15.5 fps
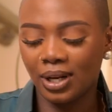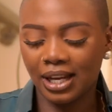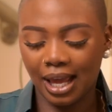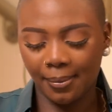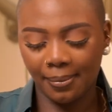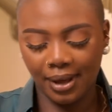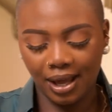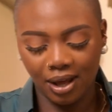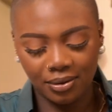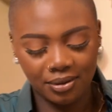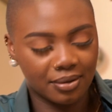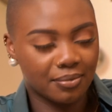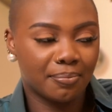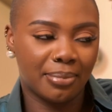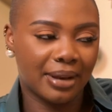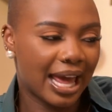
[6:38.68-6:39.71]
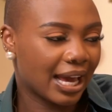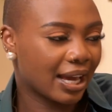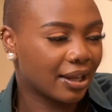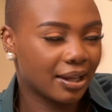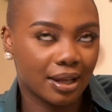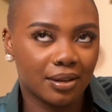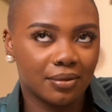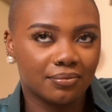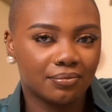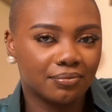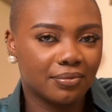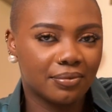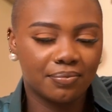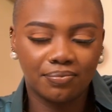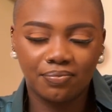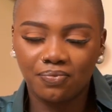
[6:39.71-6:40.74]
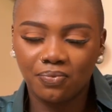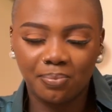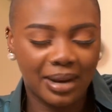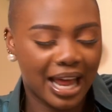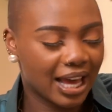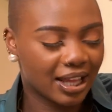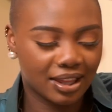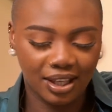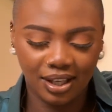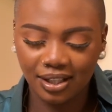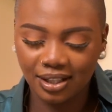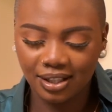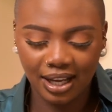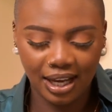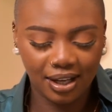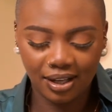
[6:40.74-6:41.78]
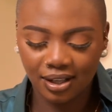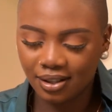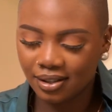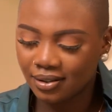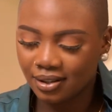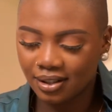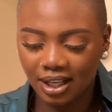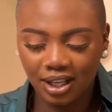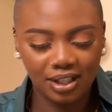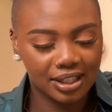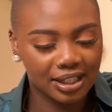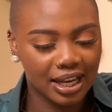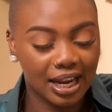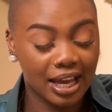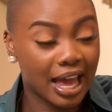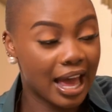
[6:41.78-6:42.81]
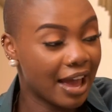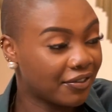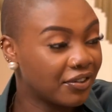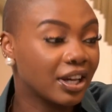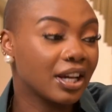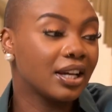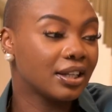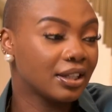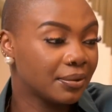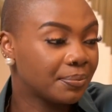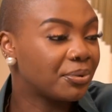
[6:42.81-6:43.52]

only about black things, like things that are African,